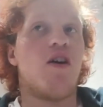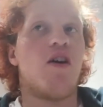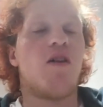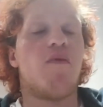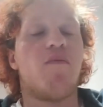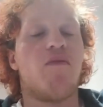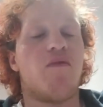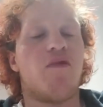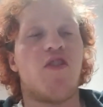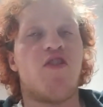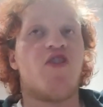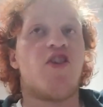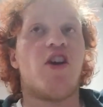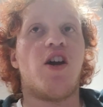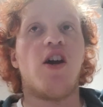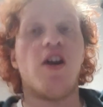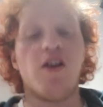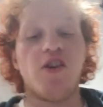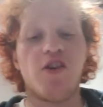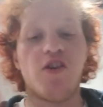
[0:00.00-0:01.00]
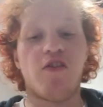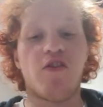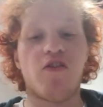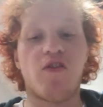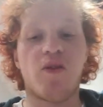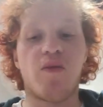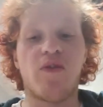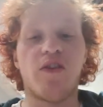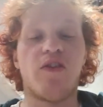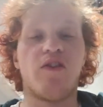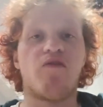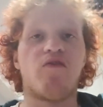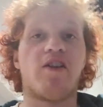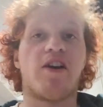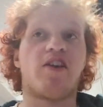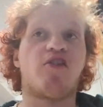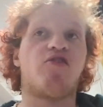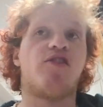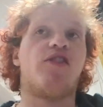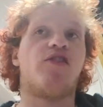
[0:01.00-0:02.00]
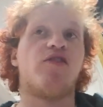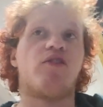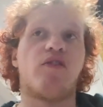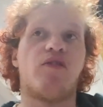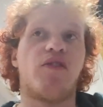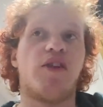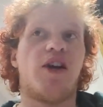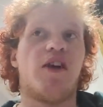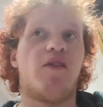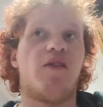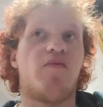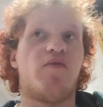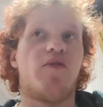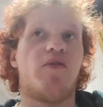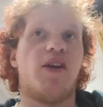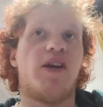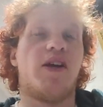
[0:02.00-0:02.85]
the church, because obviously the rectory's not there anymore.